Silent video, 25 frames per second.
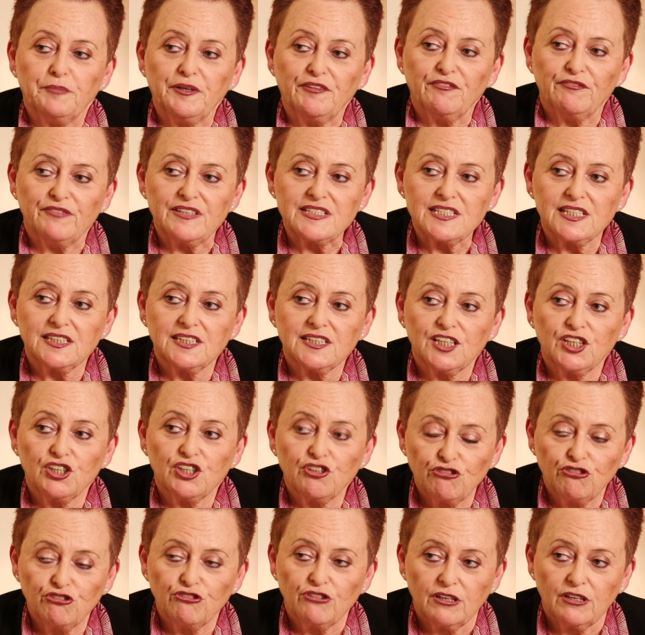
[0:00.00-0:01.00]
been
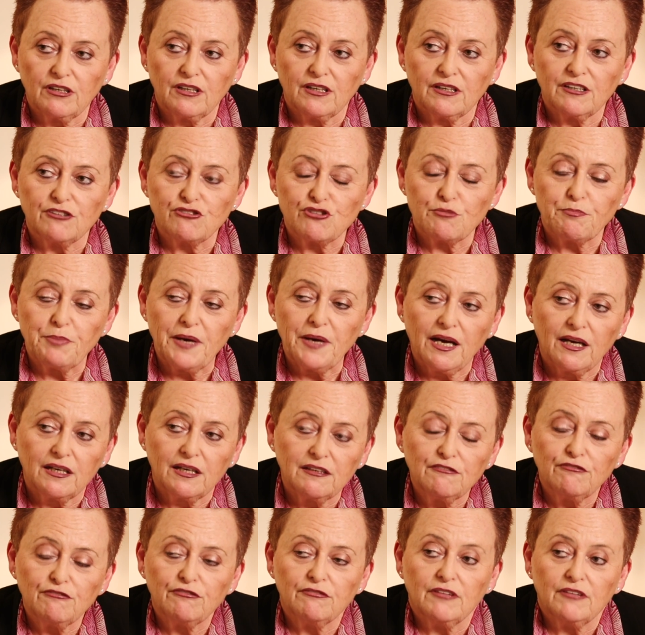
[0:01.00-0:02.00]
visiting
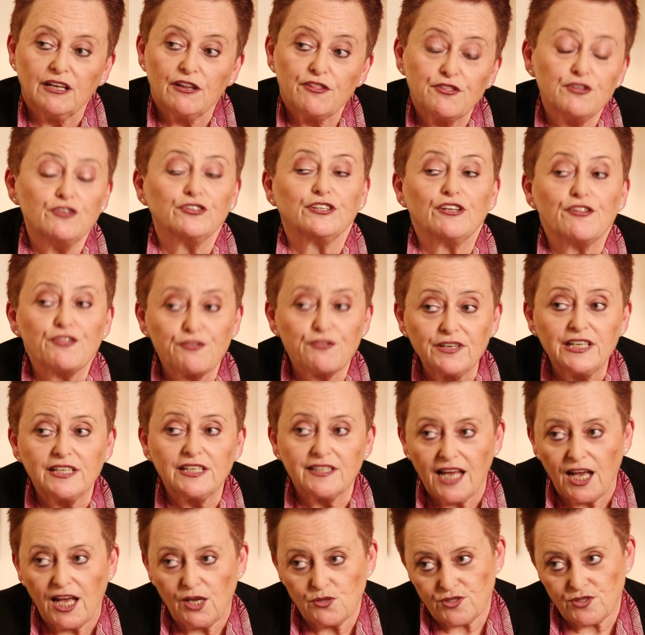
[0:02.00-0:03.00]
Japan,
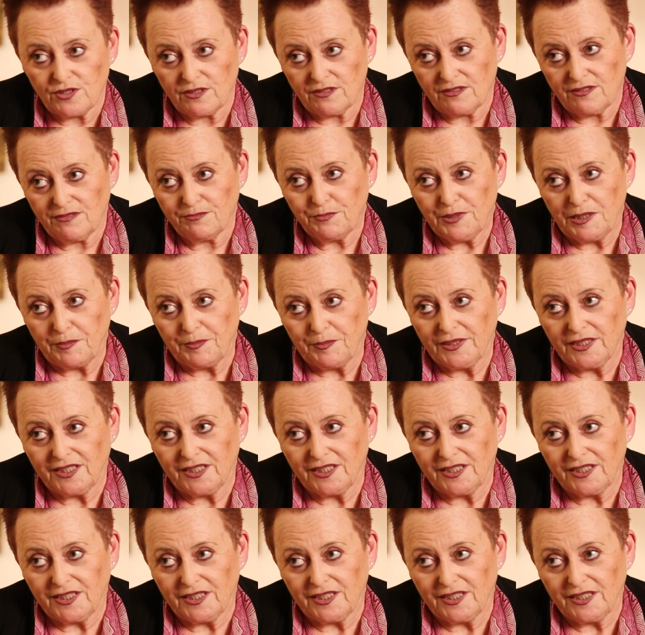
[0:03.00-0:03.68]
33,000 people